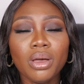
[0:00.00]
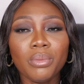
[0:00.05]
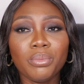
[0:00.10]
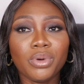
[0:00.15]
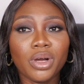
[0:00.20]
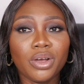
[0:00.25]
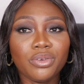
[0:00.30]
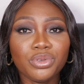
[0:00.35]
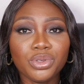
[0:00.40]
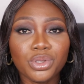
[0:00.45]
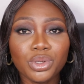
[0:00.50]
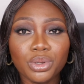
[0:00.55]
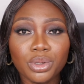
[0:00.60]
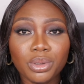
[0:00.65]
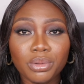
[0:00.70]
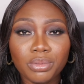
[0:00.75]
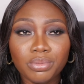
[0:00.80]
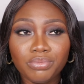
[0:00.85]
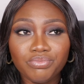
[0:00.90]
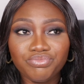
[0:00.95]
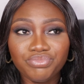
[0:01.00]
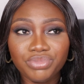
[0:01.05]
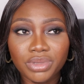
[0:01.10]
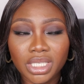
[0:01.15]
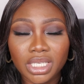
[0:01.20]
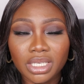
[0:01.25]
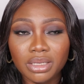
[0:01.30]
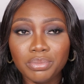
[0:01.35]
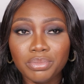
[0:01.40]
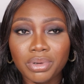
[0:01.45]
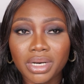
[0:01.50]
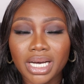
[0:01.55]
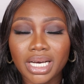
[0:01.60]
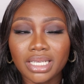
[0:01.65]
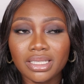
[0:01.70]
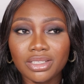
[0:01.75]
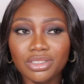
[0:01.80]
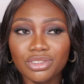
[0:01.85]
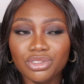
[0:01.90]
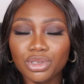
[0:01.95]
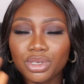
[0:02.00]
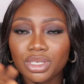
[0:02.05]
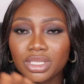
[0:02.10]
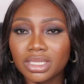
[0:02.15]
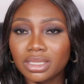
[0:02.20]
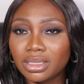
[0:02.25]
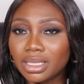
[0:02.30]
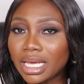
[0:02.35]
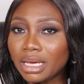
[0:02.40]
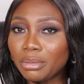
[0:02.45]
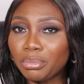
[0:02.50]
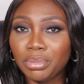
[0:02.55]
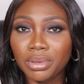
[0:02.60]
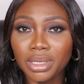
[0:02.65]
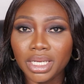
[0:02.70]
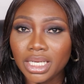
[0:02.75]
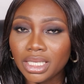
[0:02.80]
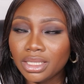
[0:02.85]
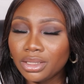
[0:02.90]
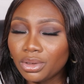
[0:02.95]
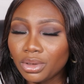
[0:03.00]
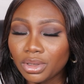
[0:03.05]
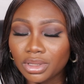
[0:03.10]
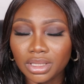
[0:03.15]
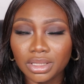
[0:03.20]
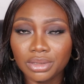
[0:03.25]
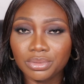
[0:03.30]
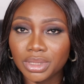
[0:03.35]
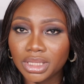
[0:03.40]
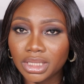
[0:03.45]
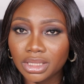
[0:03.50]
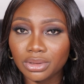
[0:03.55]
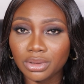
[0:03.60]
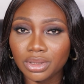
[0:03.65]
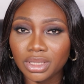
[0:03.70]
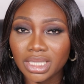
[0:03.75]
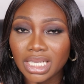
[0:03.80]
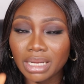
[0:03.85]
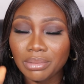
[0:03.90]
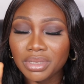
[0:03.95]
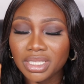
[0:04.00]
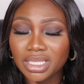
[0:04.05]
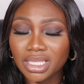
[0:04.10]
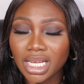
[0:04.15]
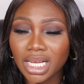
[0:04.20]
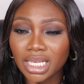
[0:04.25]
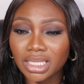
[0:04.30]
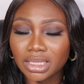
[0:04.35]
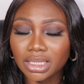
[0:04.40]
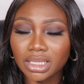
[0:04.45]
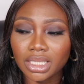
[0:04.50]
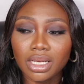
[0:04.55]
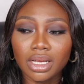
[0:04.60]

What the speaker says: But if your keypad is just like plain, nothing written on it, that means that